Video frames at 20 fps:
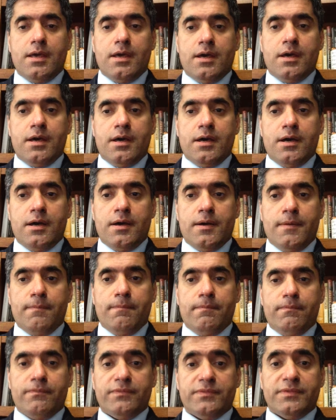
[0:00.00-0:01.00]

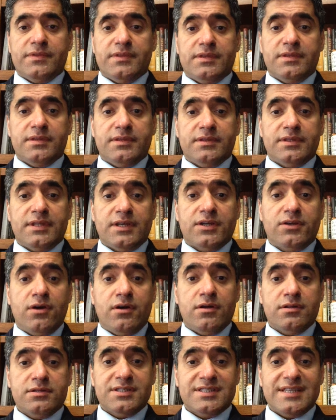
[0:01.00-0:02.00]
the
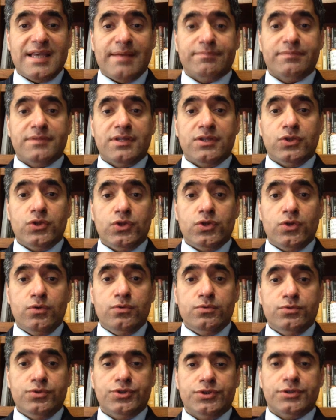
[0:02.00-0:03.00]
concept, the
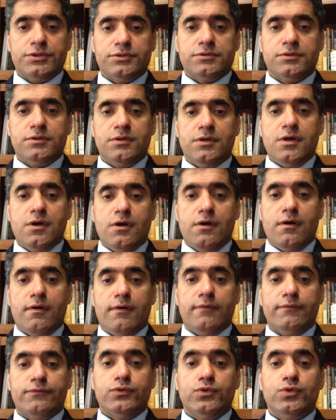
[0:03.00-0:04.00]
notion
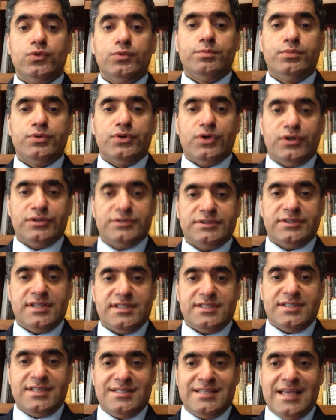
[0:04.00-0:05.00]
of due
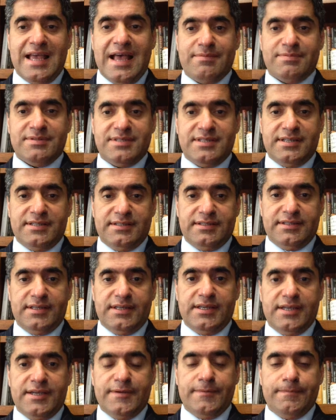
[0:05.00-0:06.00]
process is absent
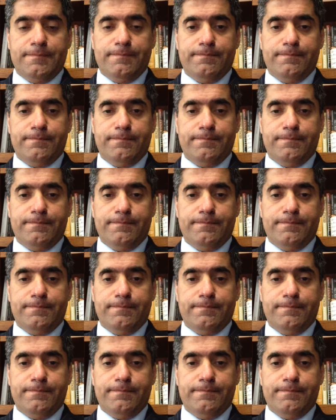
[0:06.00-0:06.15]
here.